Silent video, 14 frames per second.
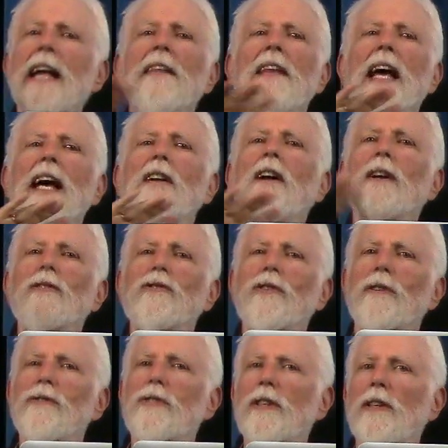had all
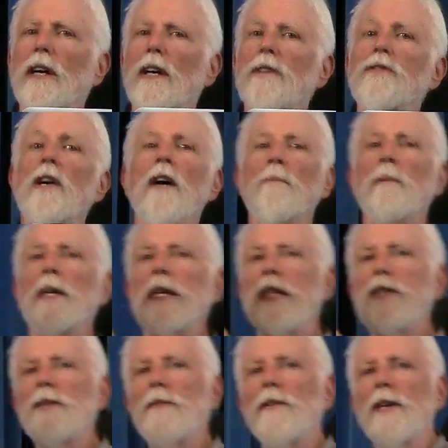sorts of cards. But
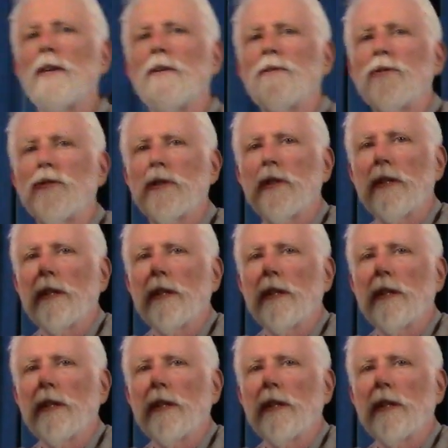each of those